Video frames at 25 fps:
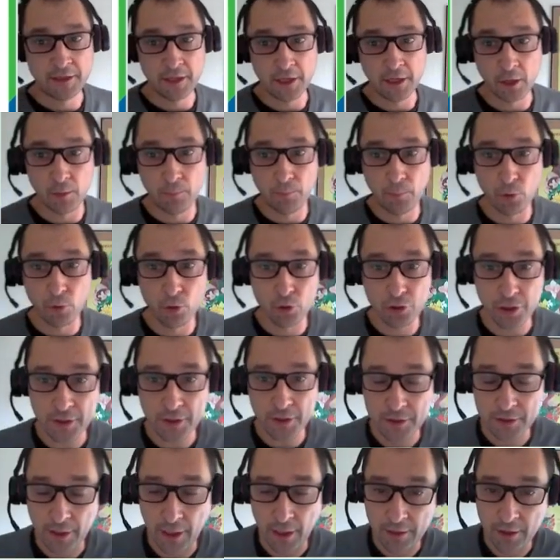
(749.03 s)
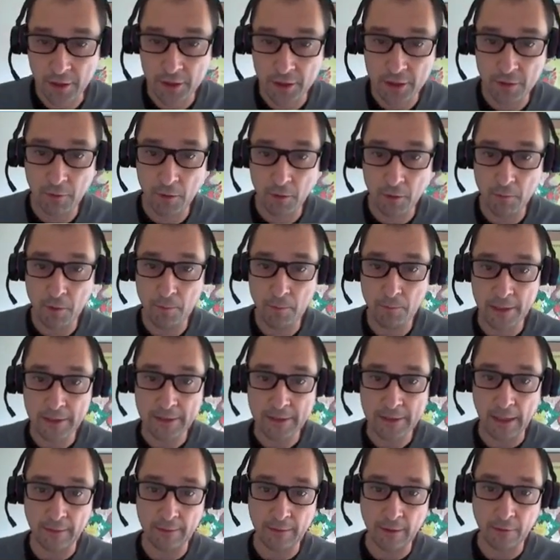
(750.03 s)
zero pollution strategy will be
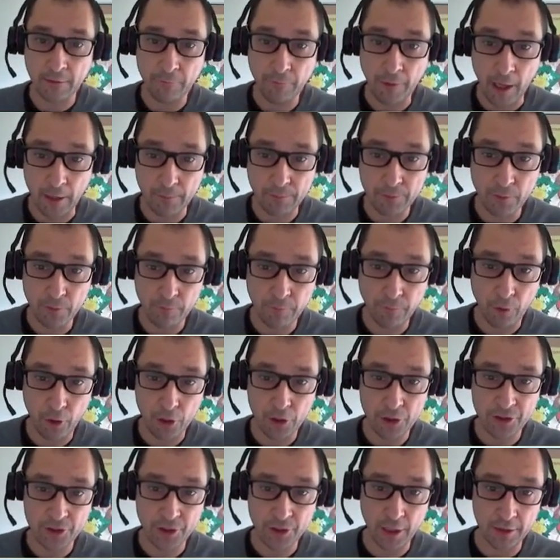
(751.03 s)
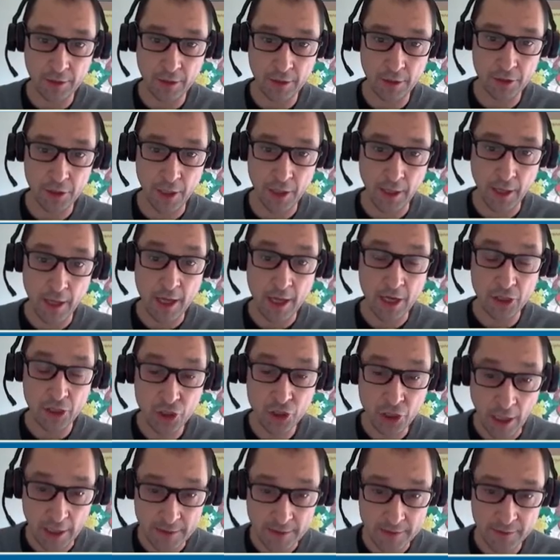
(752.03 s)
presented, farm to fork strategy,
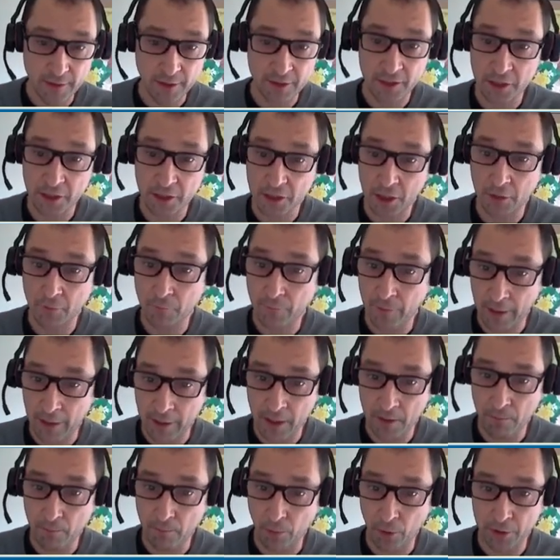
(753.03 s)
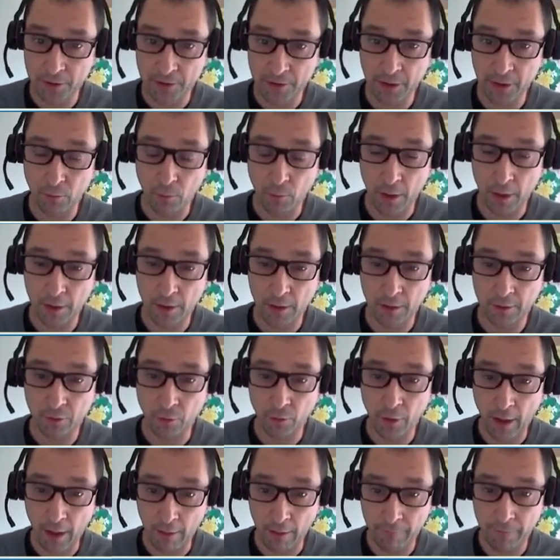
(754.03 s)
just transition, very important one
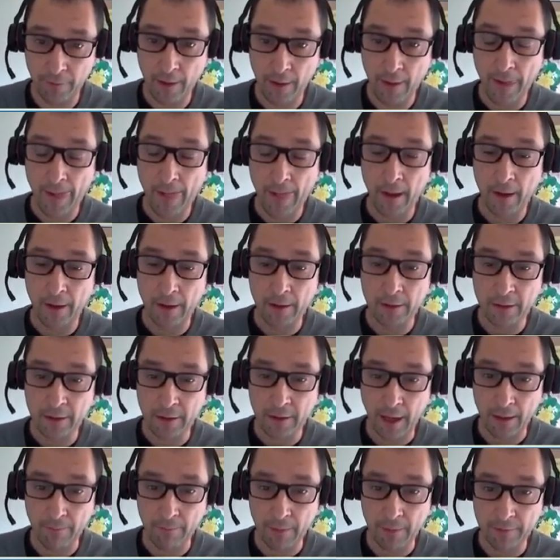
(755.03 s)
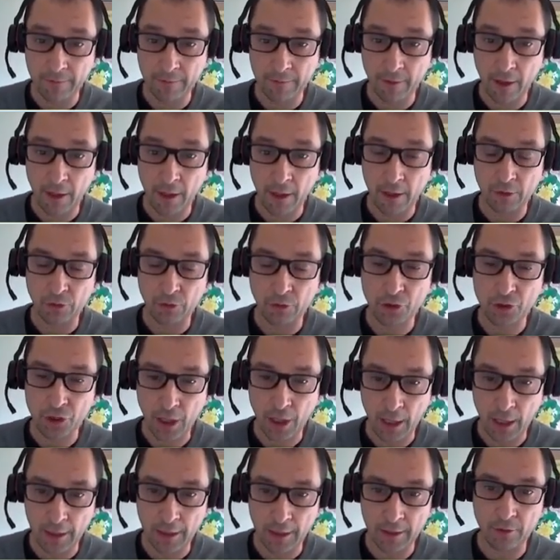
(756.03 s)
to have climate
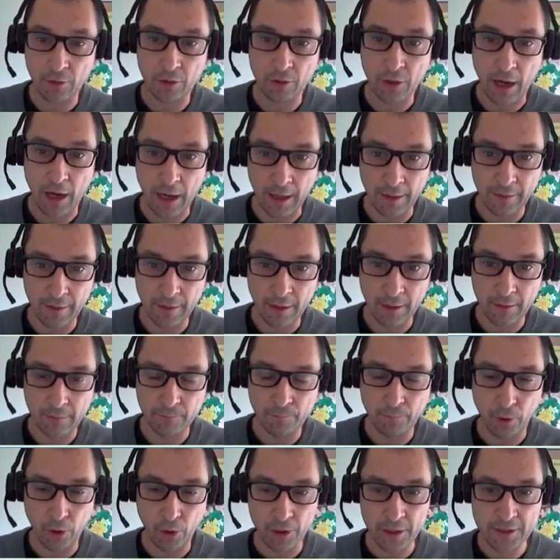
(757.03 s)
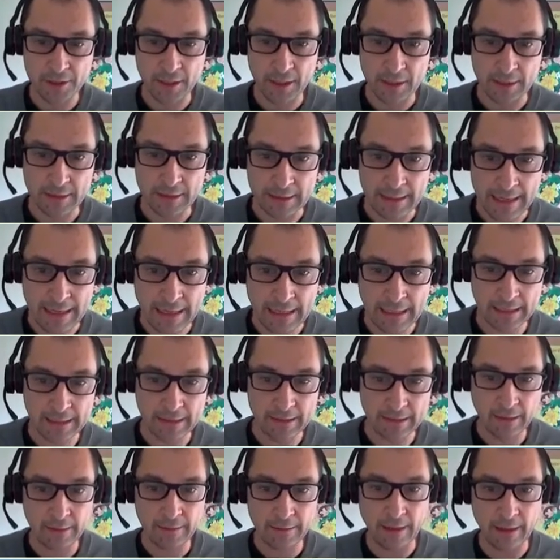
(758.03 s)
neutrality or other policies
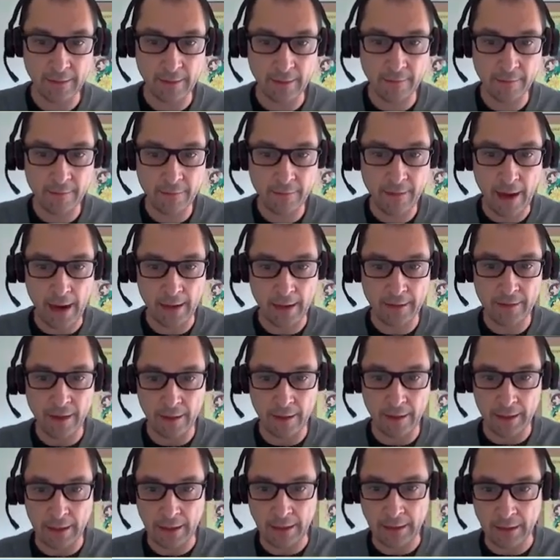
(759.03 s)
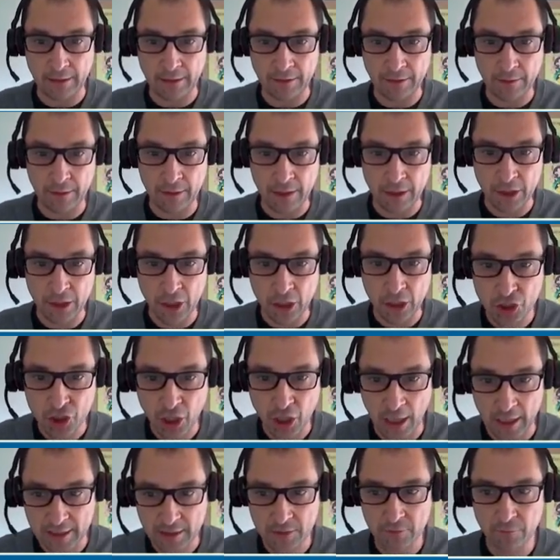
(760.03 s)
linked that it, they are done in the in the
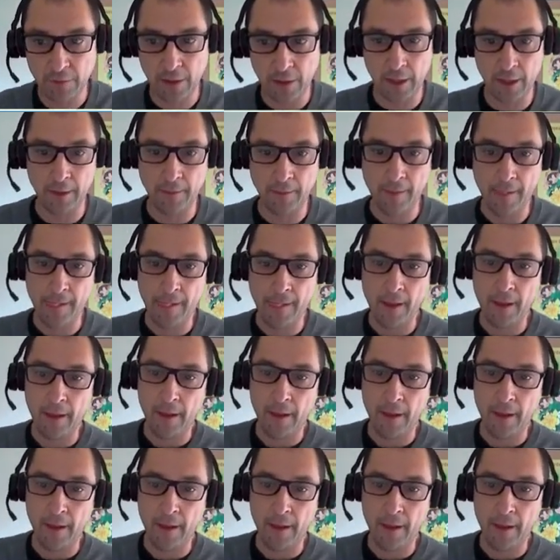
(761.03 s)
just way.